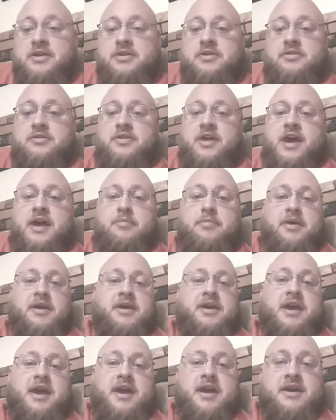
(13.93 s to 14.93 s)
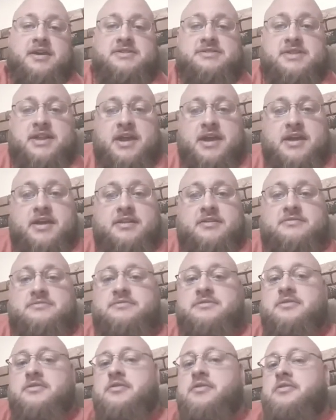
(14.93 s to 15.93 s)
doing the epic keg stand
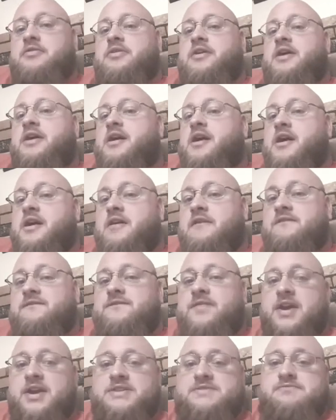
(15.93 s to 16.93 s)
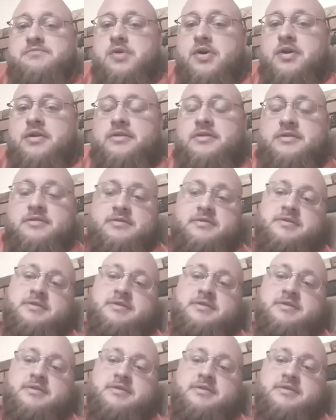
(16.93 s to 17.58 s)
on the uh, Facebook,